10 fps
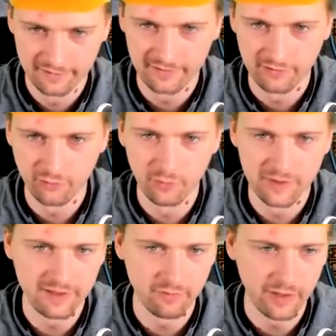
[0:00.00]
so there will be
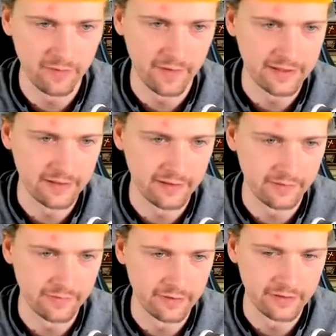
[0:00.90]
still my vassal
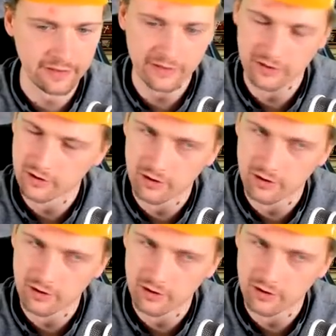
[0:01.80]
after this.